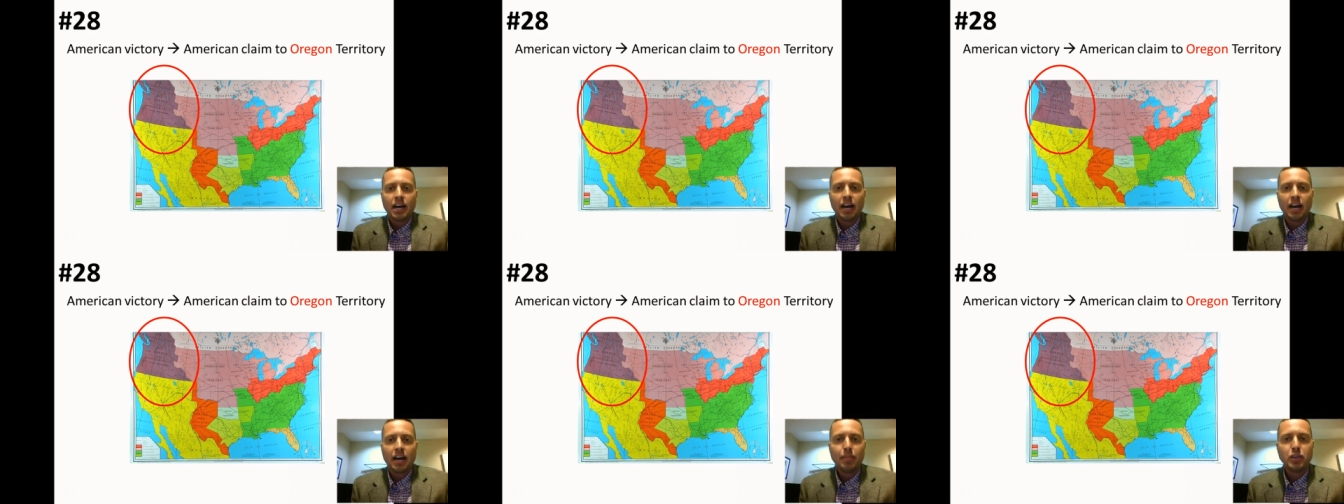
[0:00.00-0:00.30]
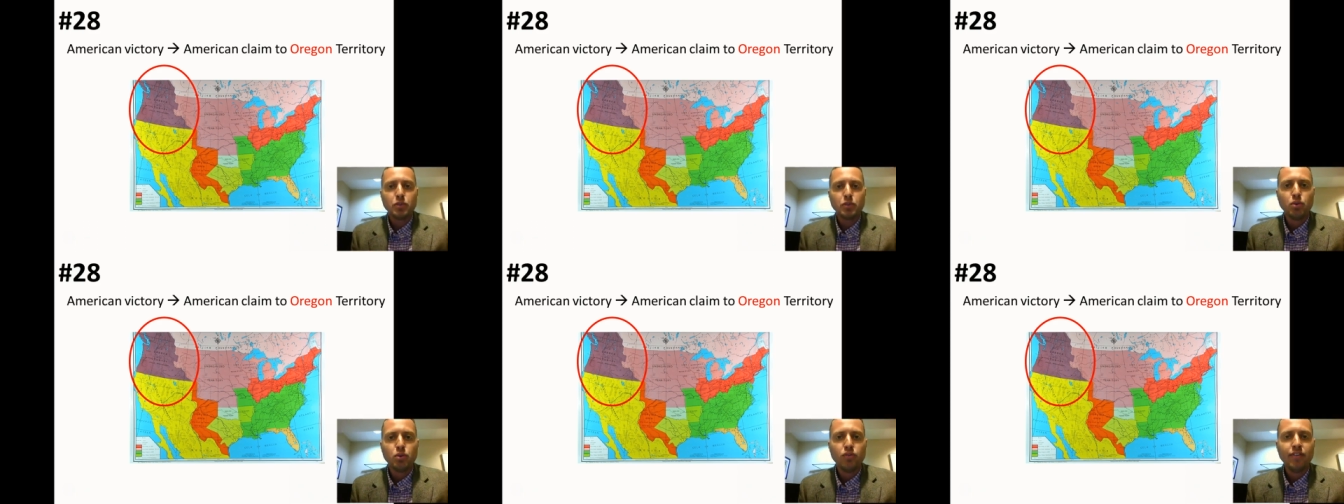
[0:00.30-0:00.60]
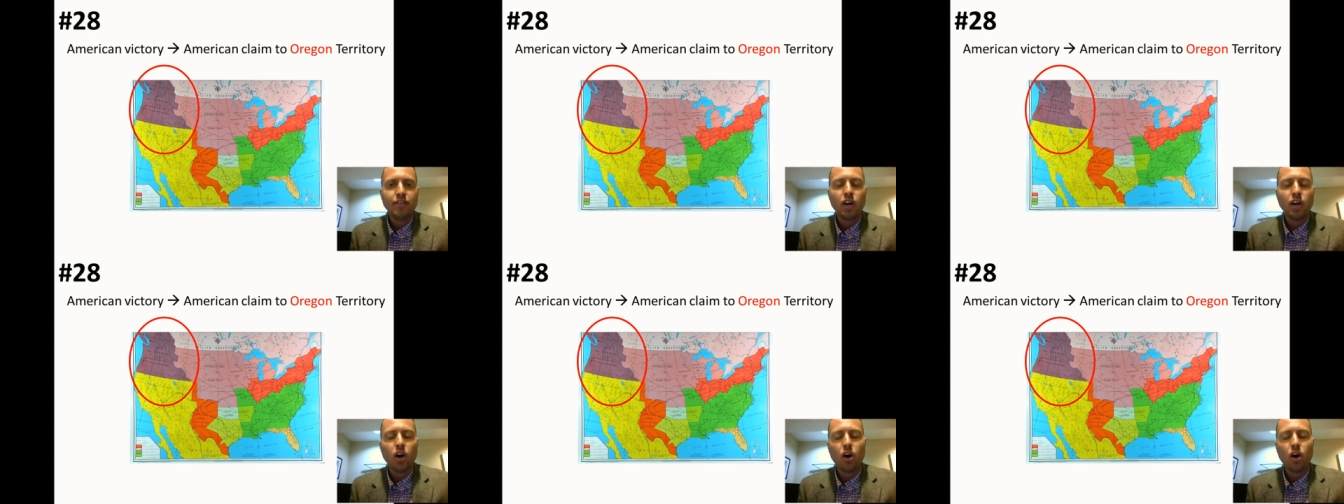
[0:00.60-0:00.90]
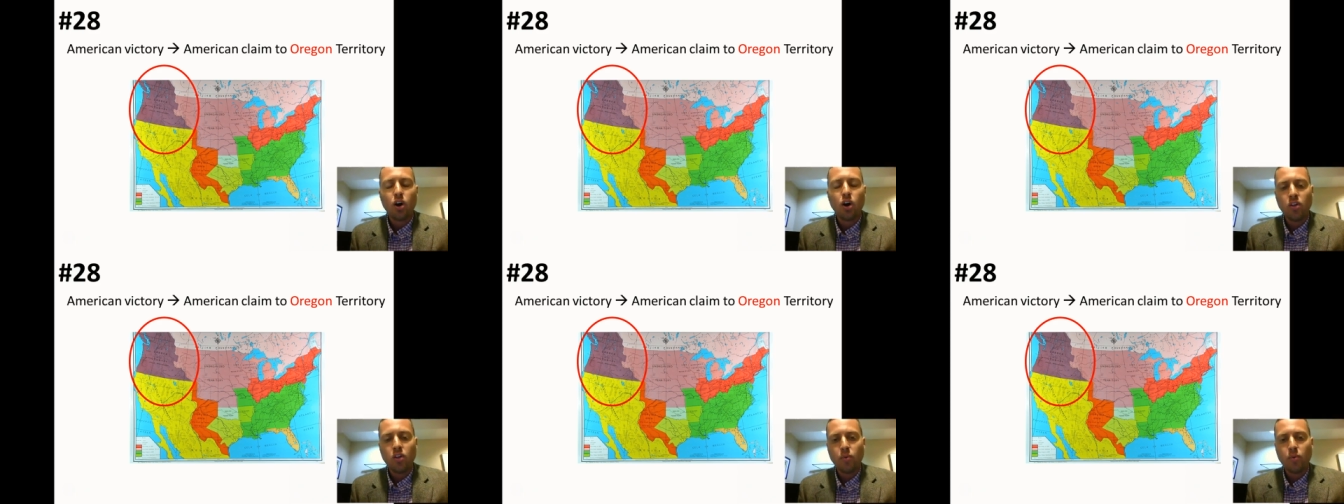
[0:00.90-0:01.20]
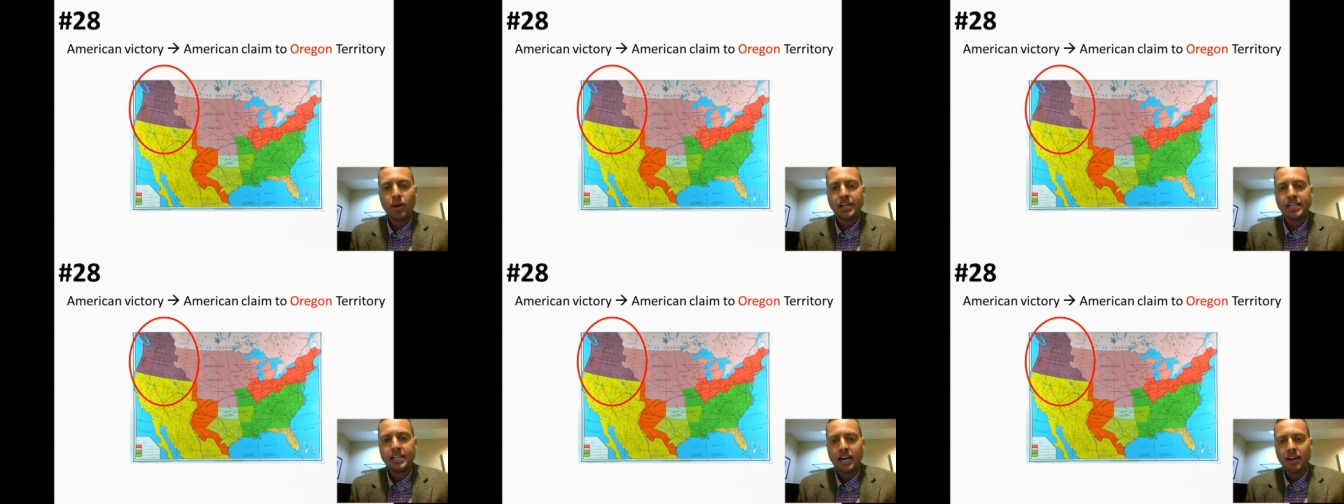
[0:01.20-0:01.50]
as moving all the way
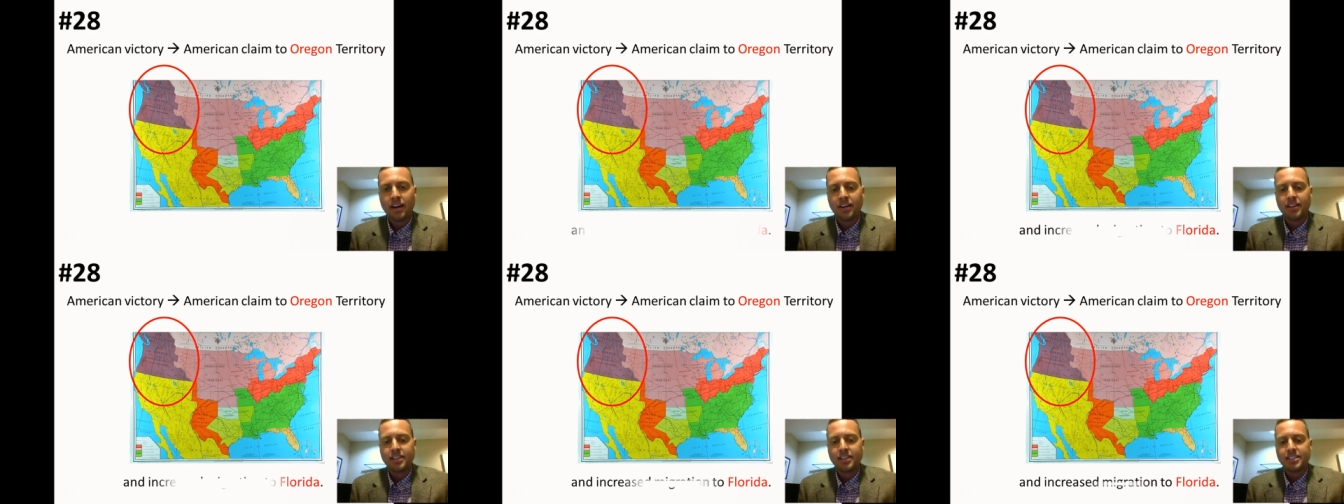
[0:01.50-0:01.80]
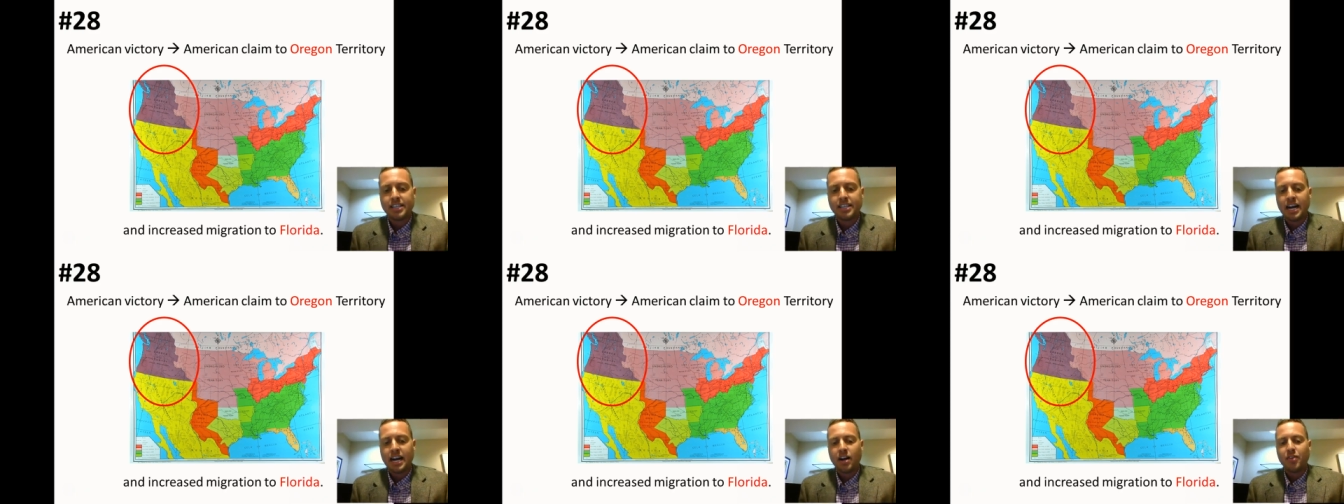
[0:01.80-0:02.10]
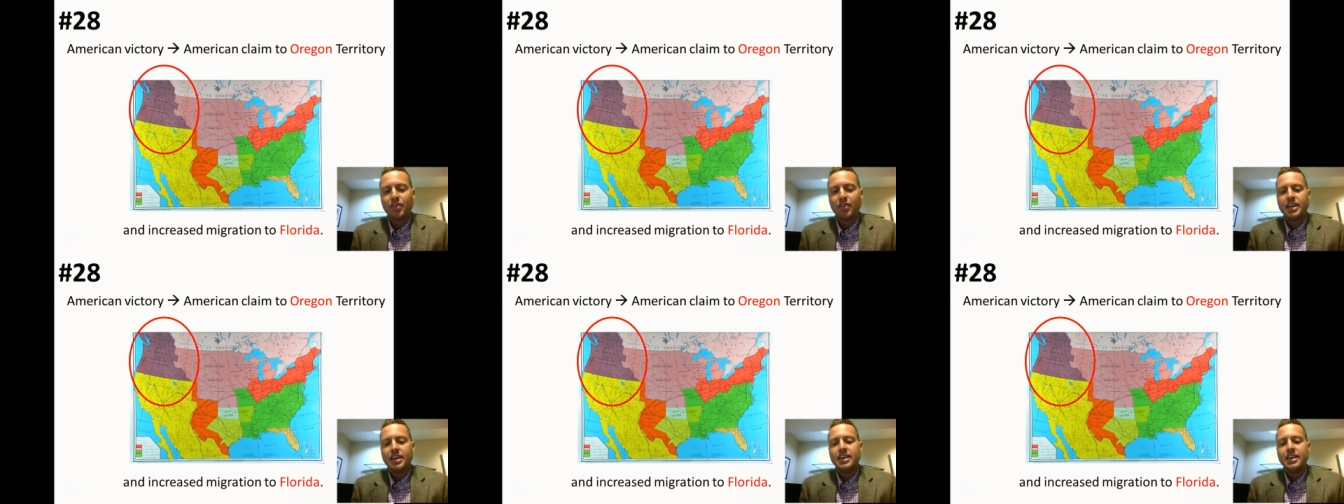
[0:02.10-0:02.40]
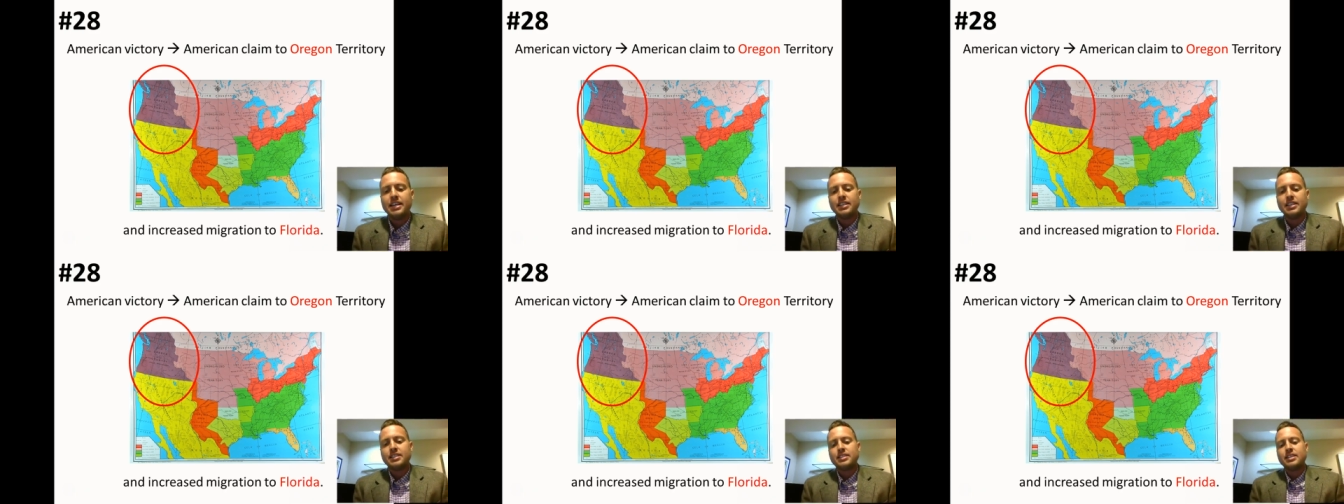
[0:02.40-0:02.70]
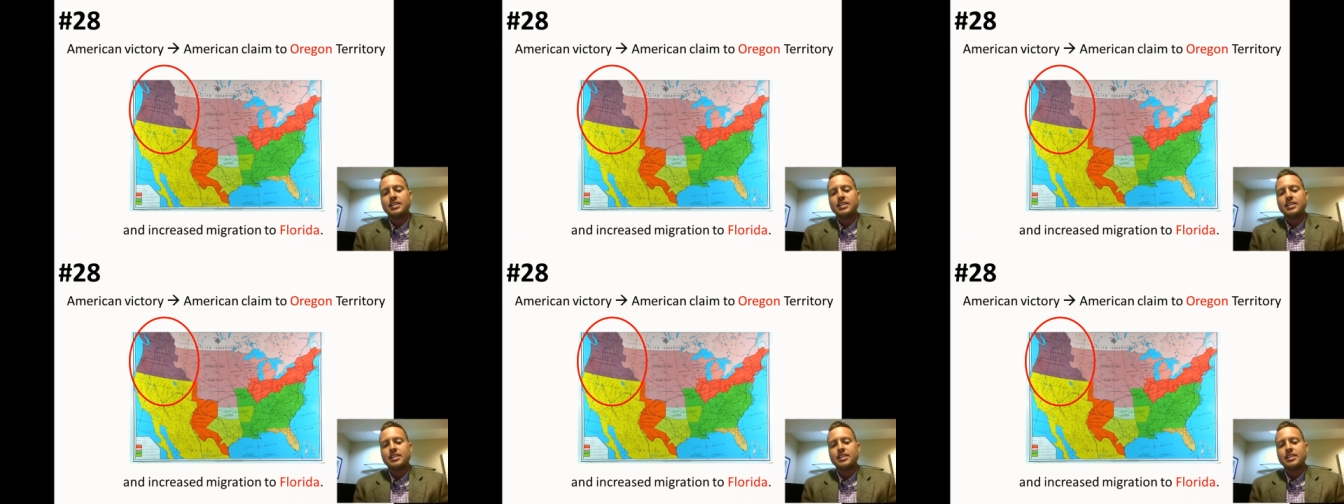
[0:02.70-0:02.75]
down to the southeast.